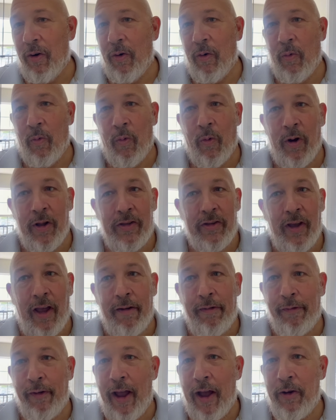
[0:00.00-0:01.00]
Once I
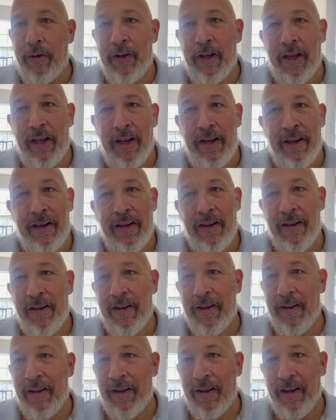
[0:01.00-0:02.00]
found it,
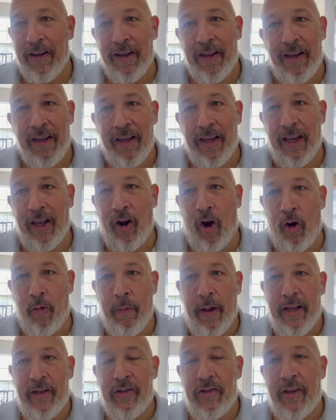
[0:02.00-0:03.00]
it all
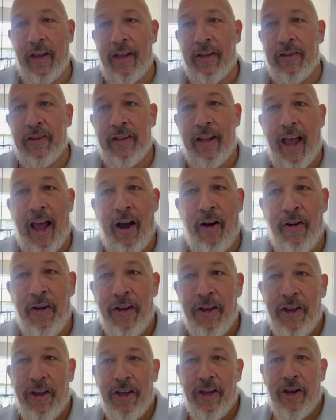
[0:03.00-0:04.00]
made sense. Now,
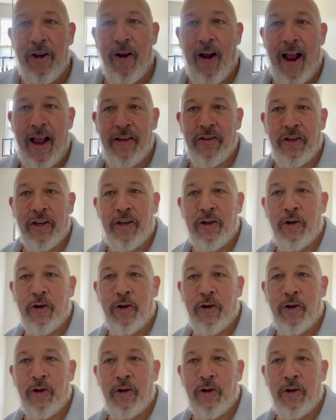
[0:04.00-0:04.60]
you're asking